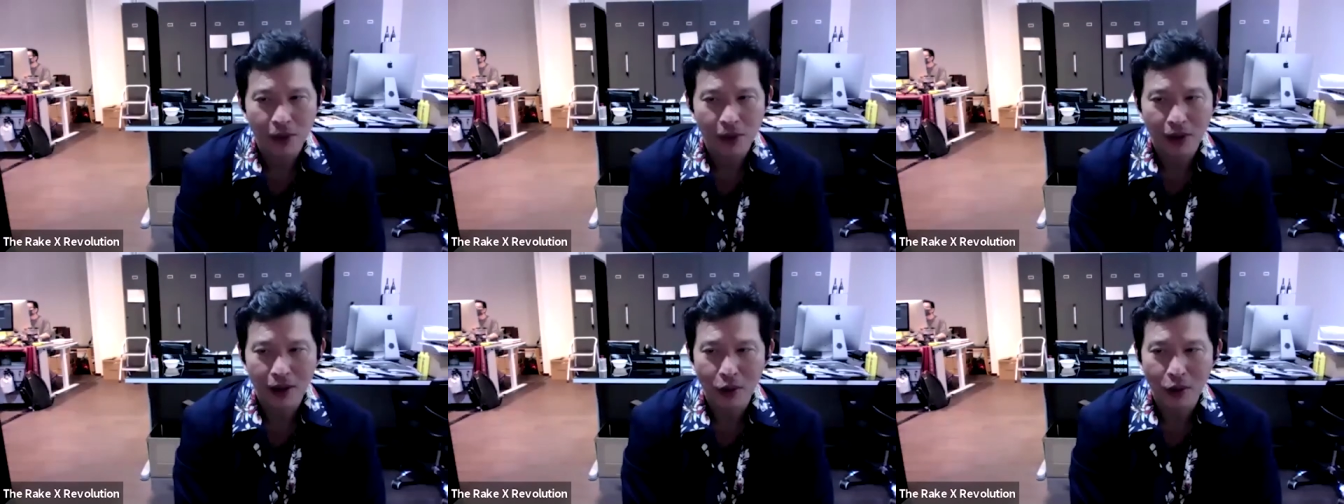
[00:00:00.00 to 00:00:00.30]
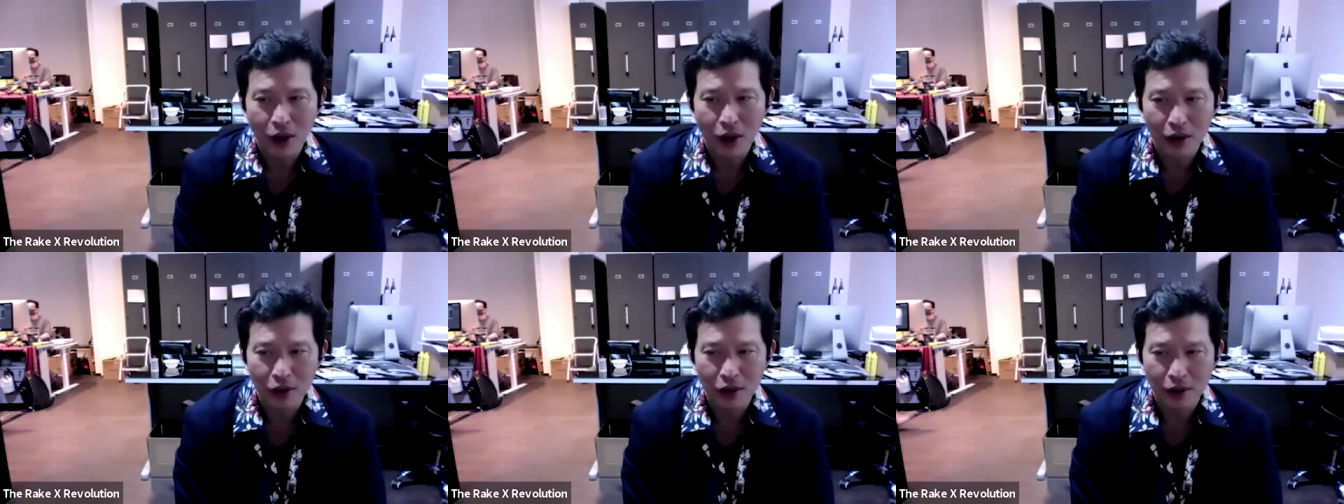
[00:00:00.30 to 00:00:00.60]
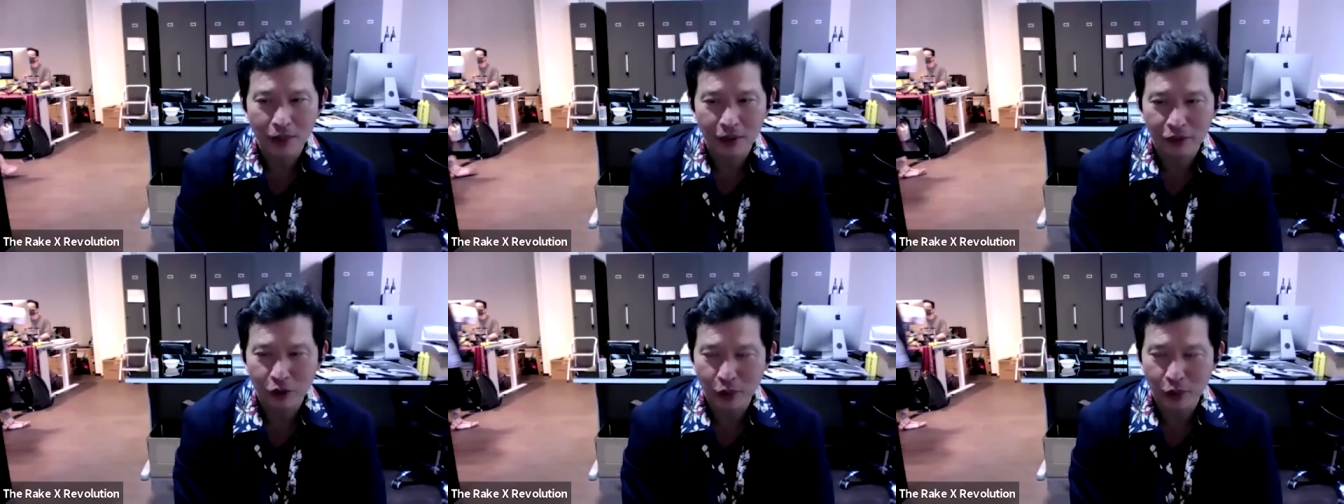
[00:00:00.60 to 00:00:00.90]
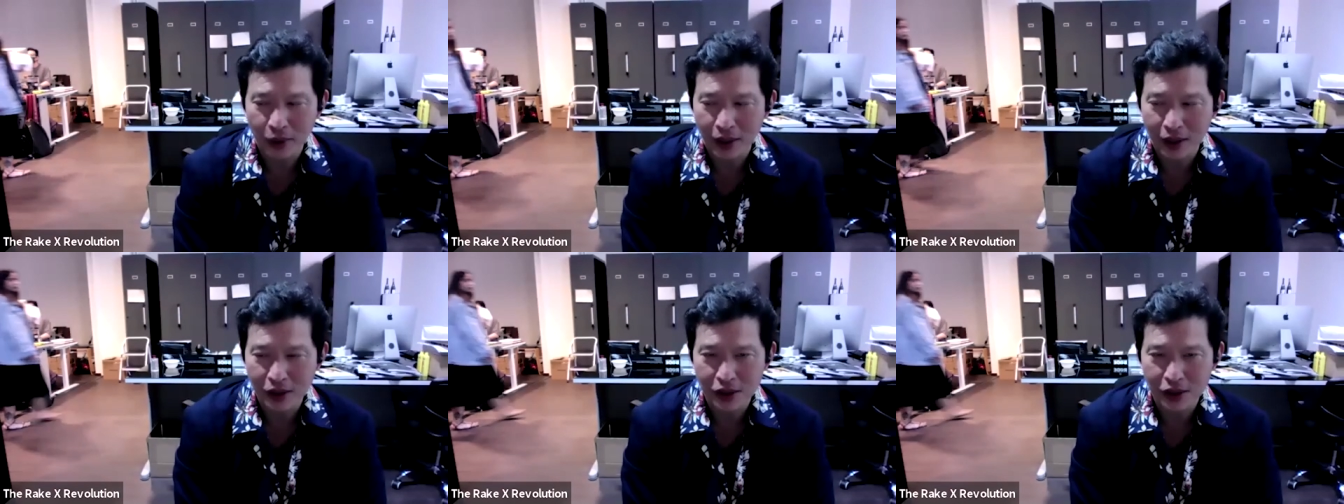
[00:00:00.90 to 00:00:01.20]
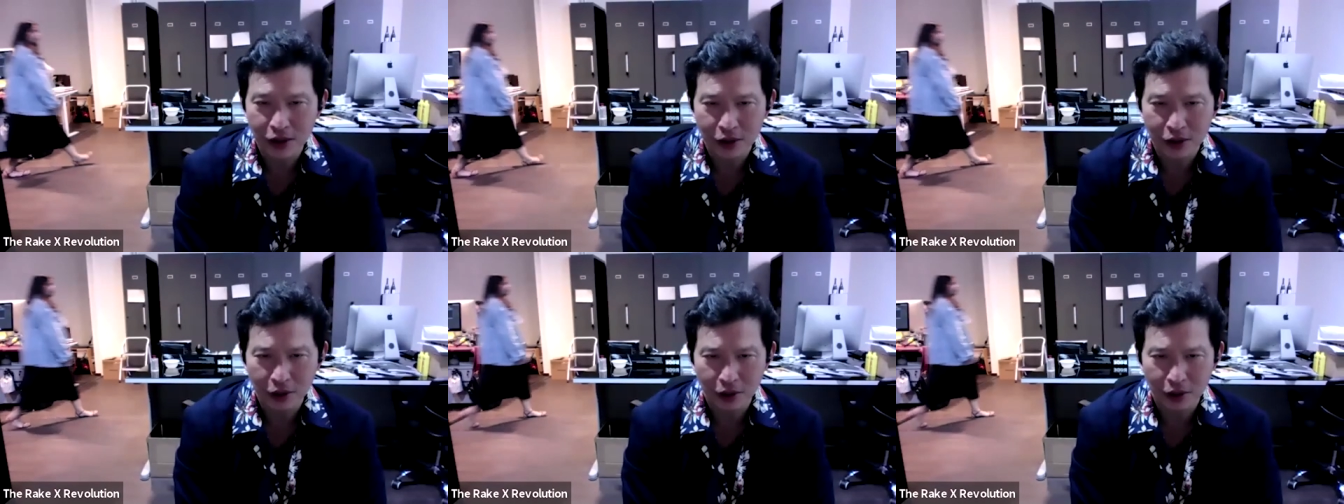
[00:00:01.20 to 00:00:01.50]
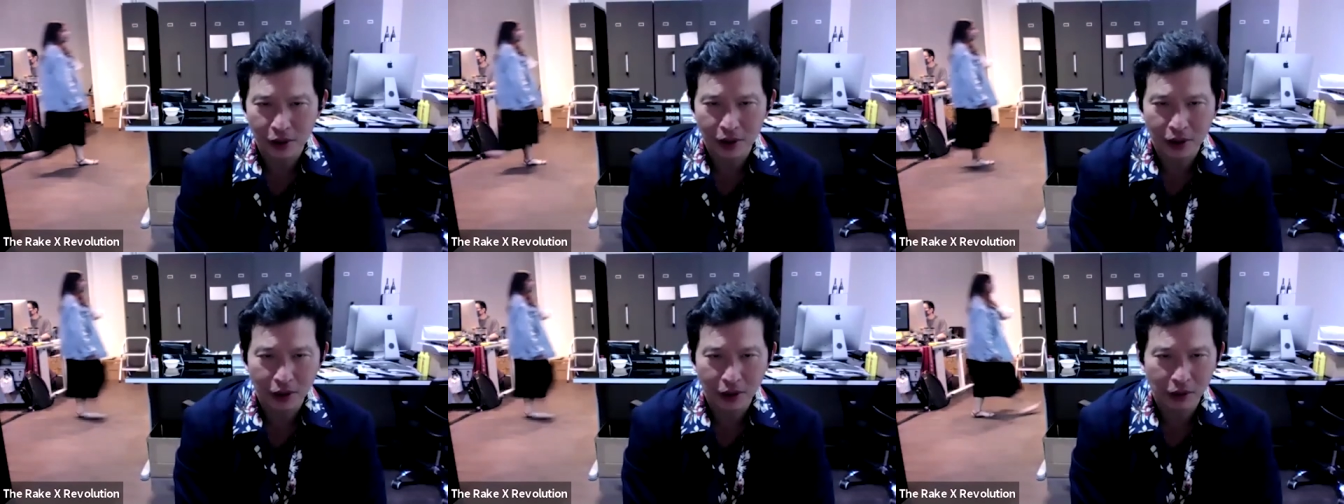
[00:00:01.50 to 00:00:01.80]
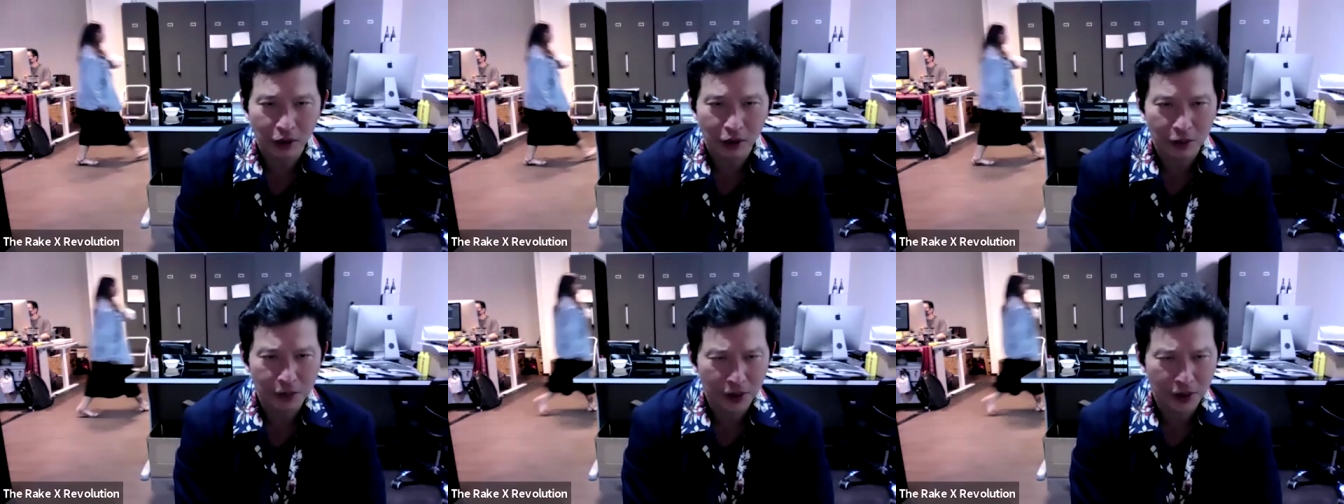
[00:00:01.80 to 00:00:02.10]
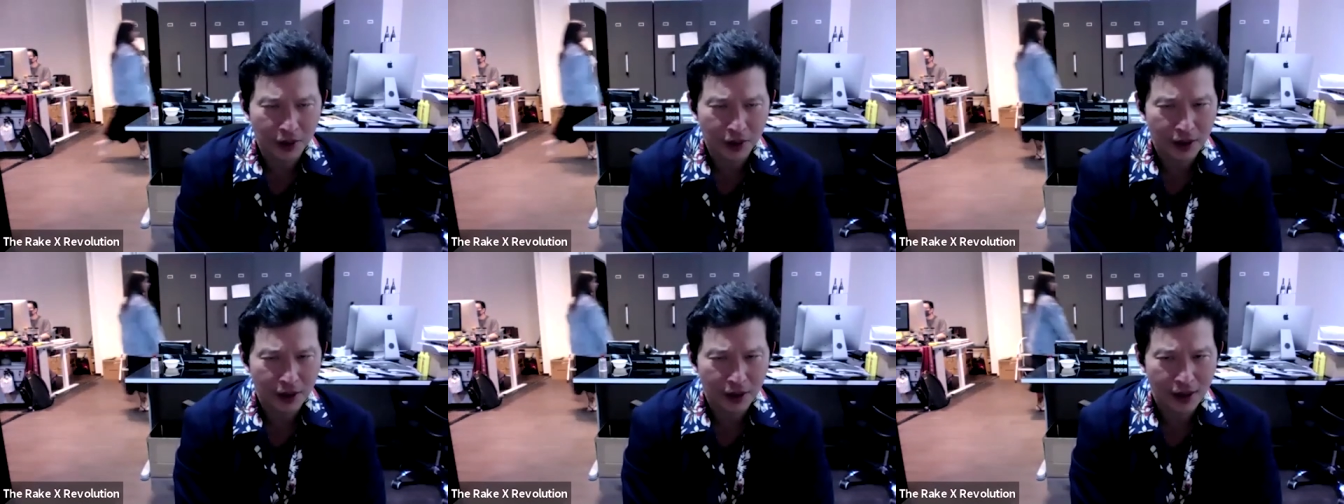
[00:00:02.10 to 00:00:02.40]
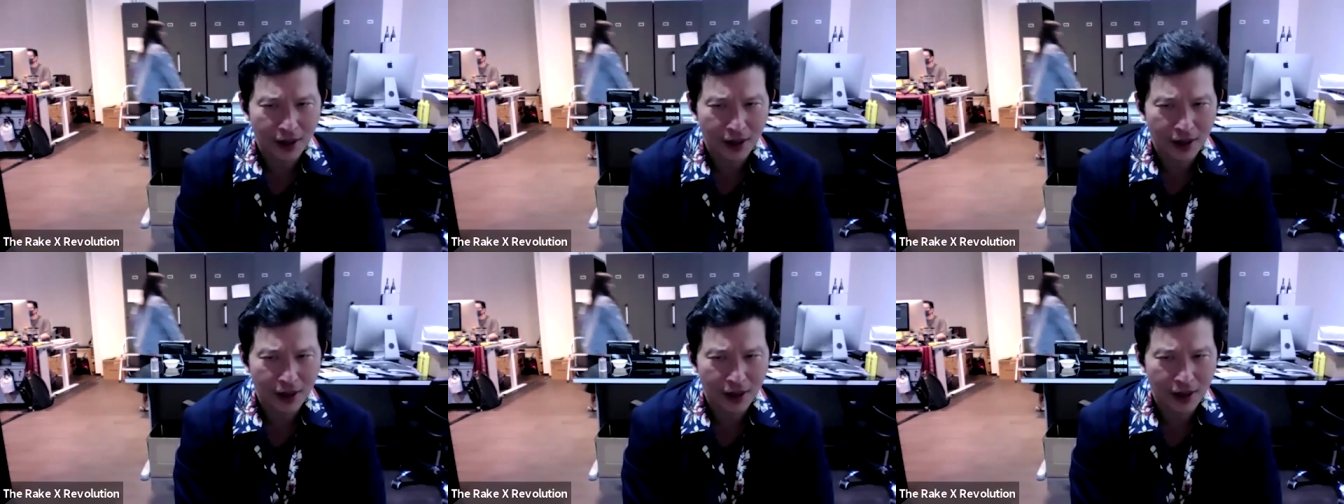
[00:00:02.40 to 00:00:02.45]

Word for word: So, Mark, I, I, before we get into your your lookbook,